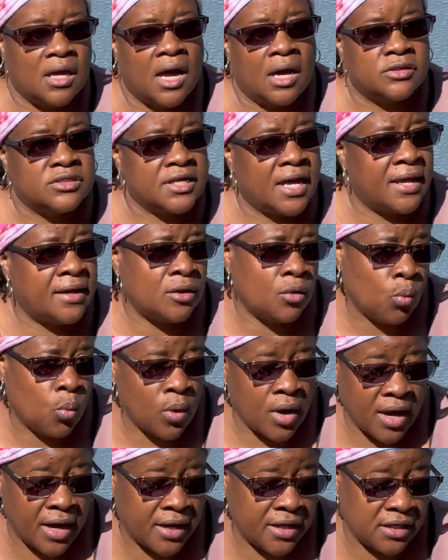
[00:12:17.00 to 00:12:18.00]
kind of
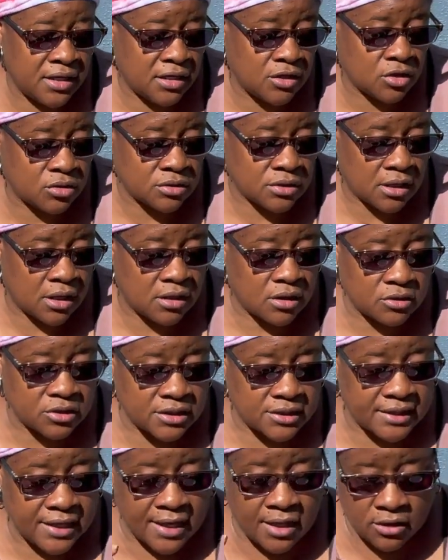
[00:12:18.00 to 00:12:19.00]
whining on the
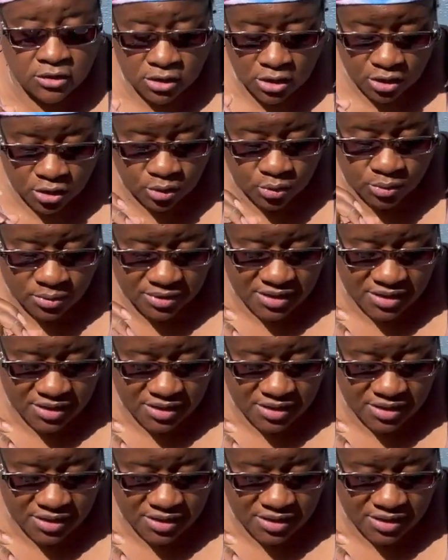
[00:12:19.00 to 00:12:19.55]
down low,